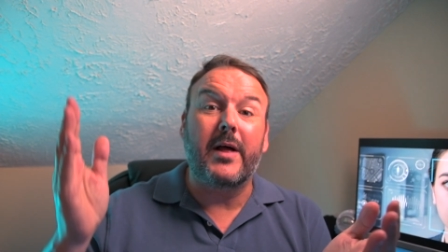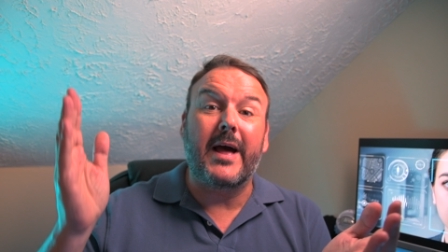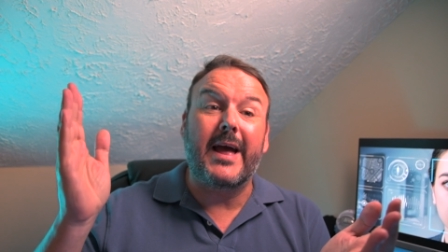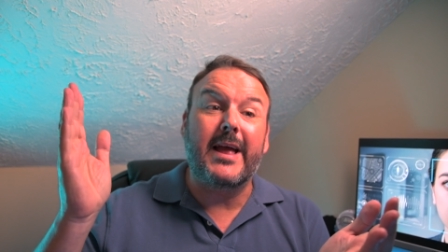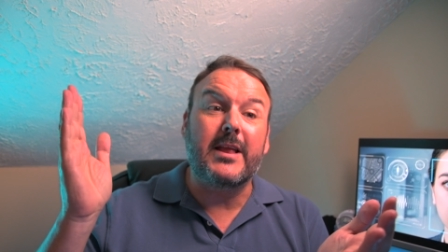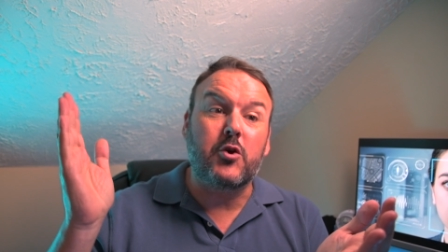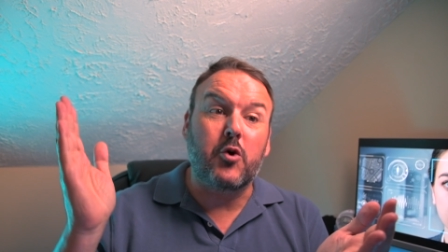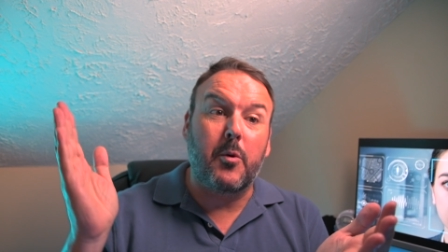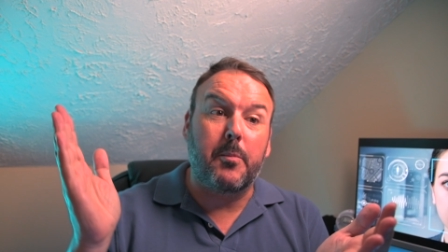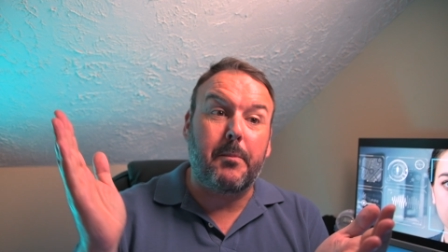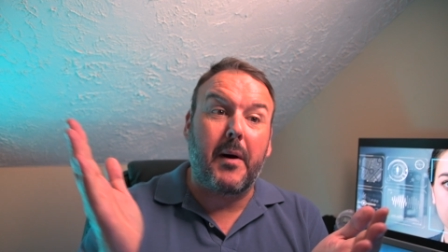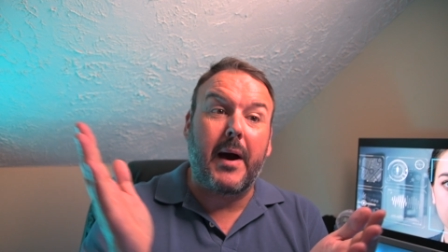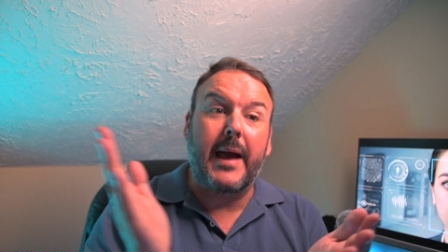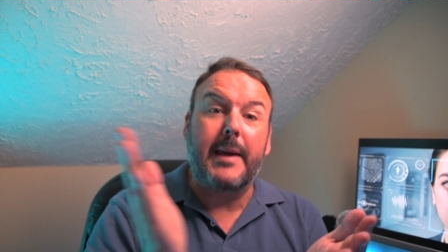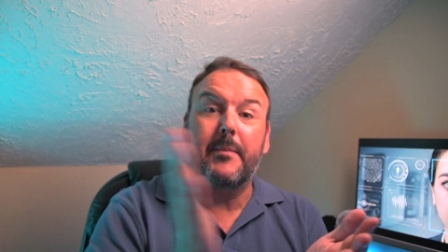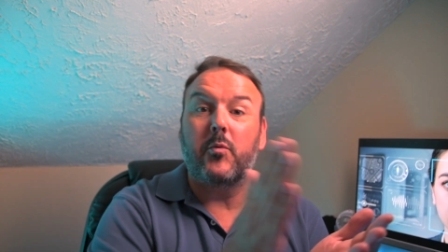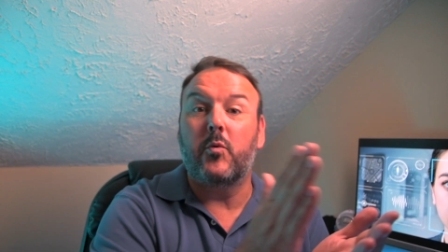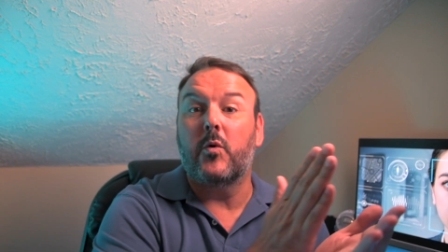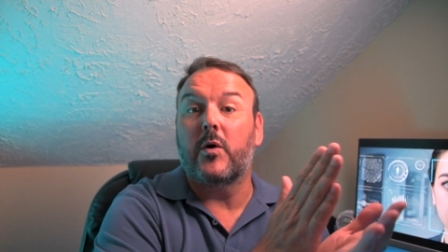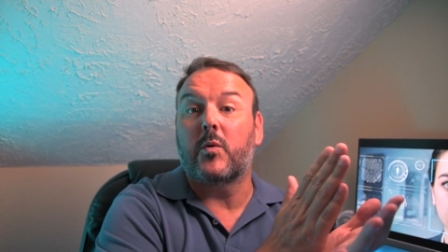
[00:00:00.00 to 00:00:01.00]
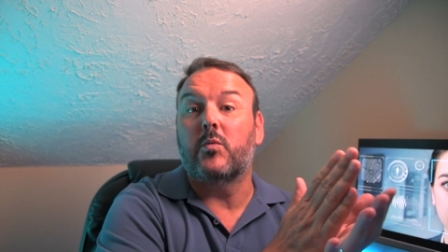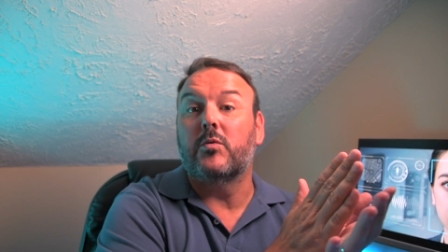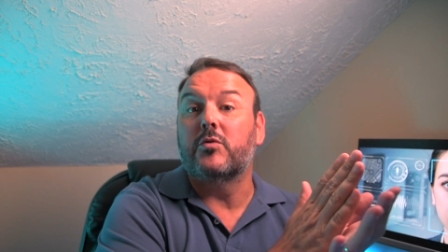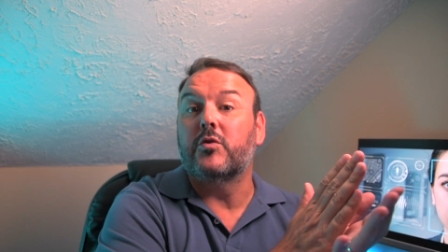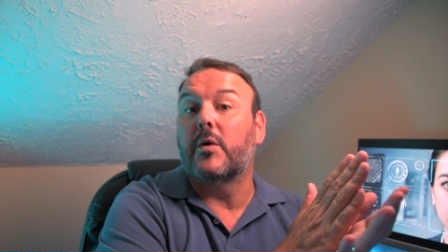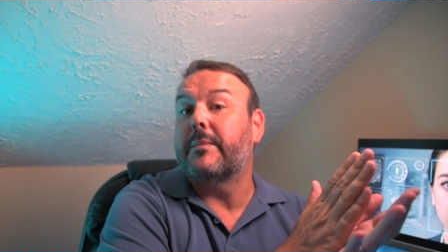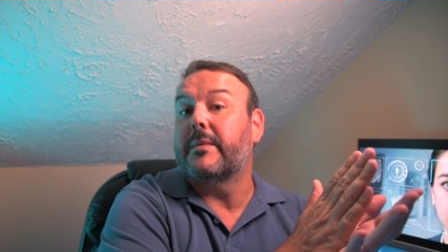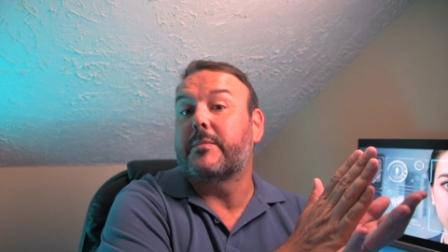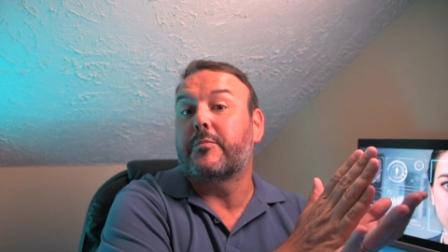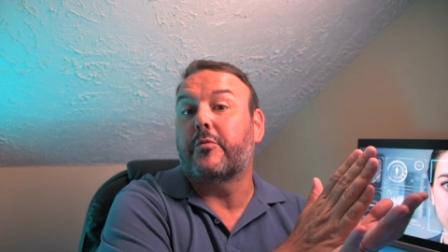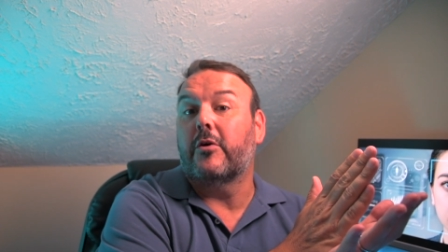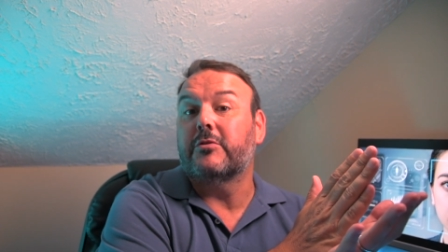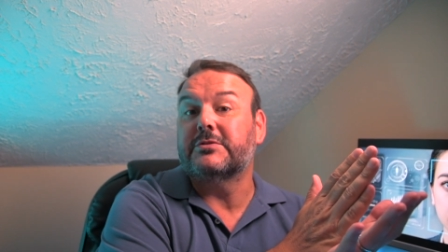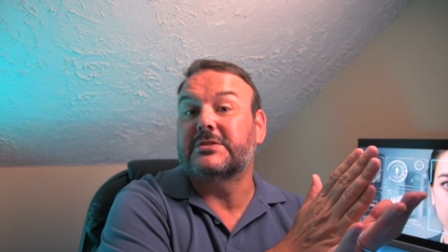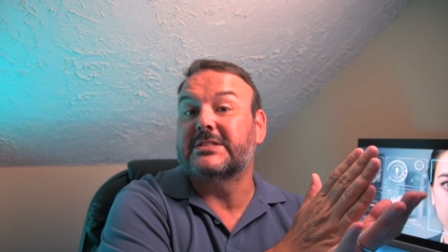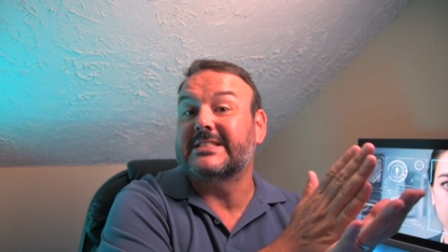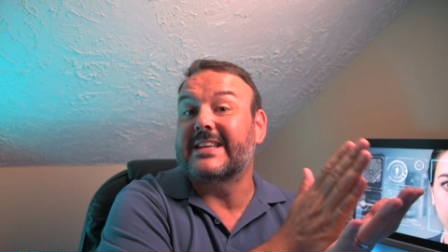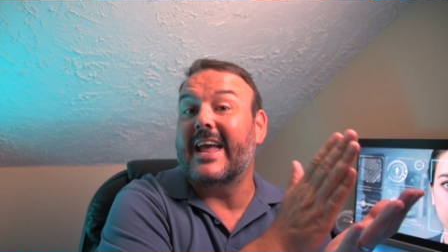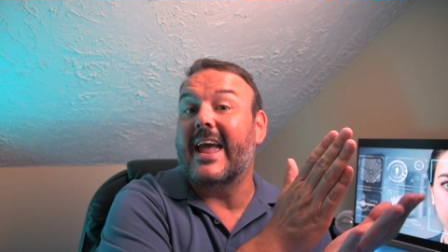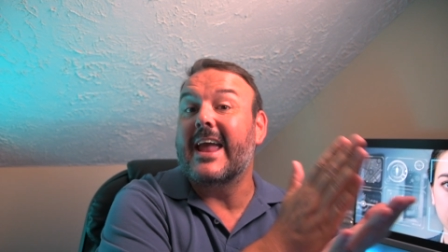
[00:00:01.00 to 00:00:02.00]
and your paperwork will not be
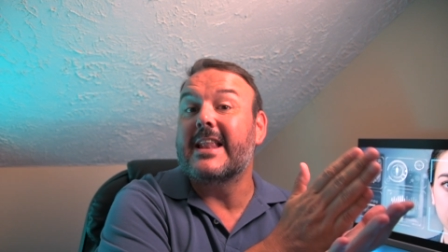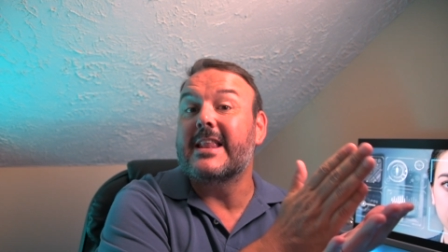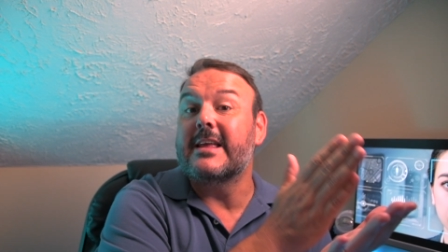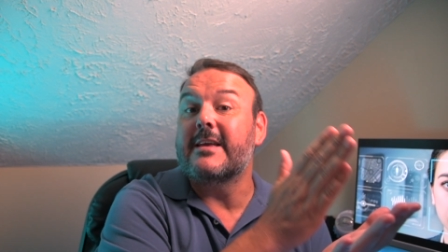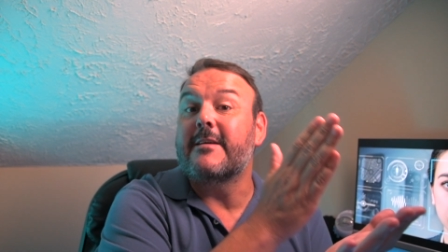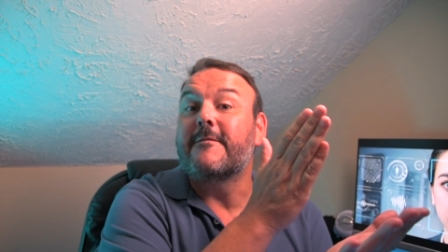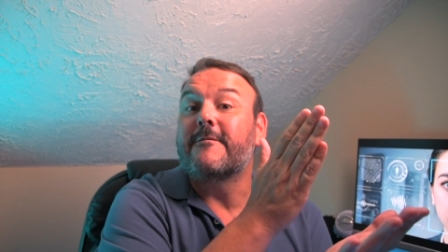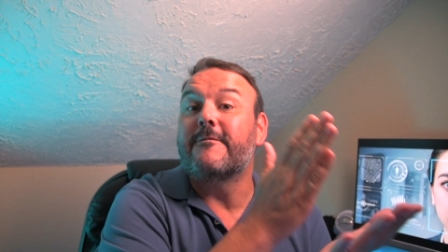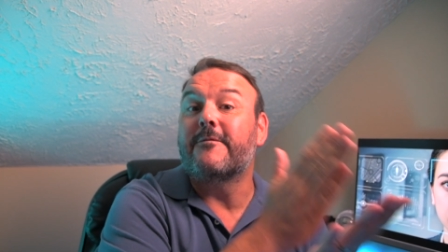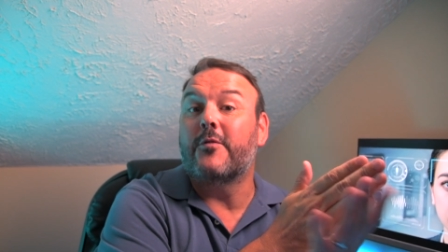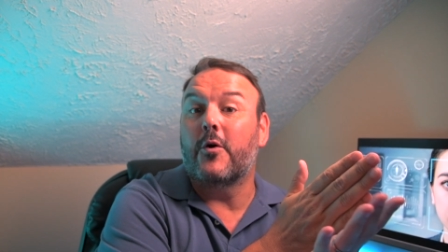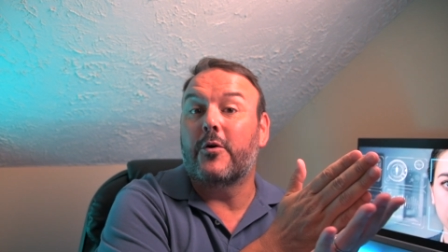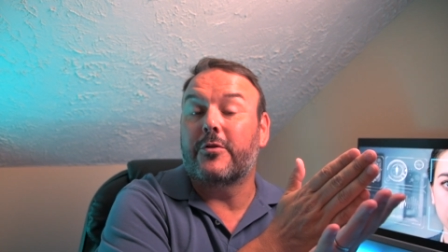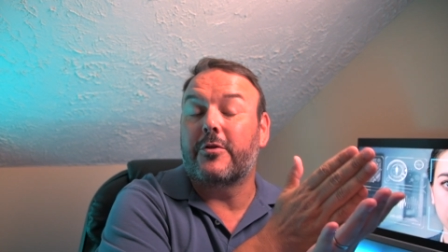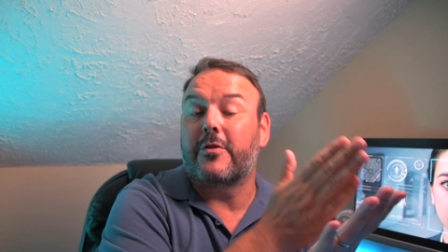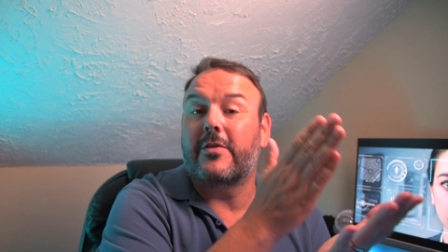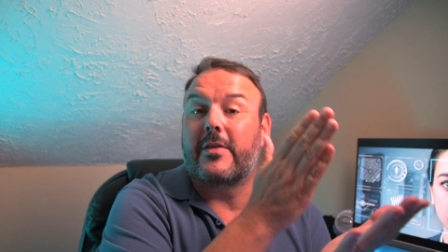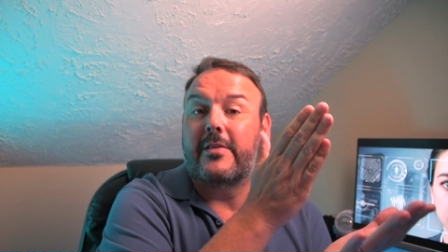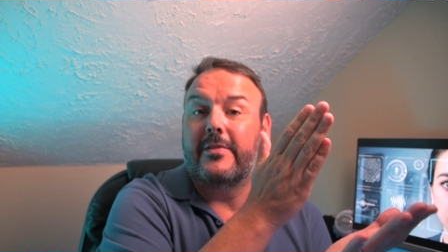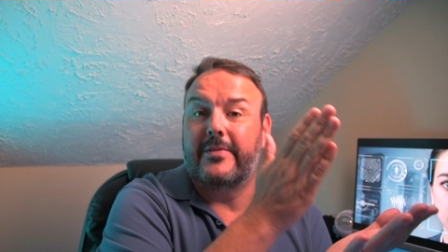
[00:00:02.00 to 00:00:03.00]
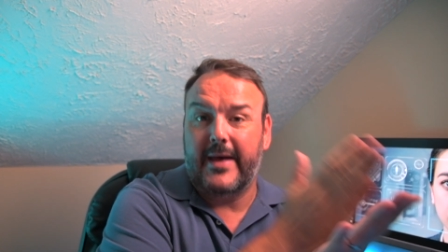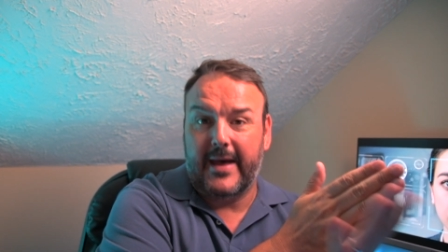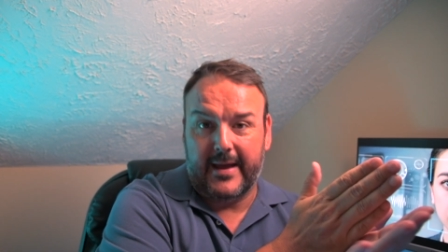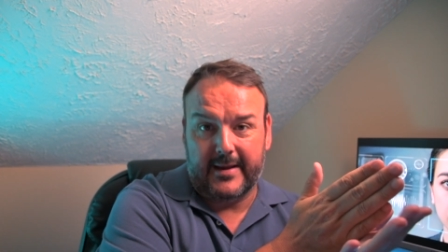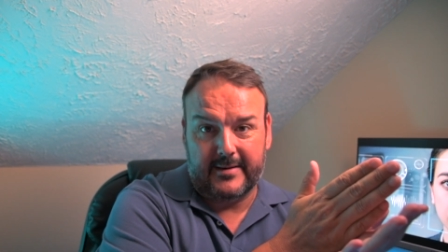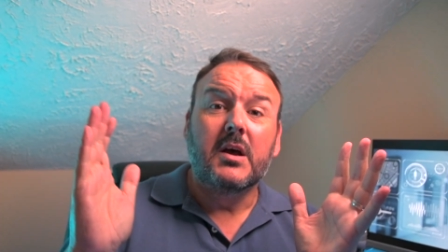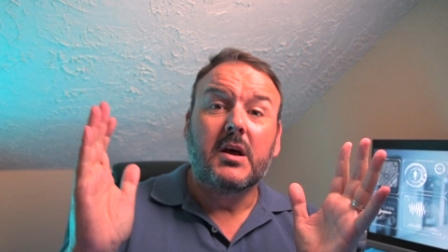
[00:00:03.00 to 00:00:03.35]
processed any further than that.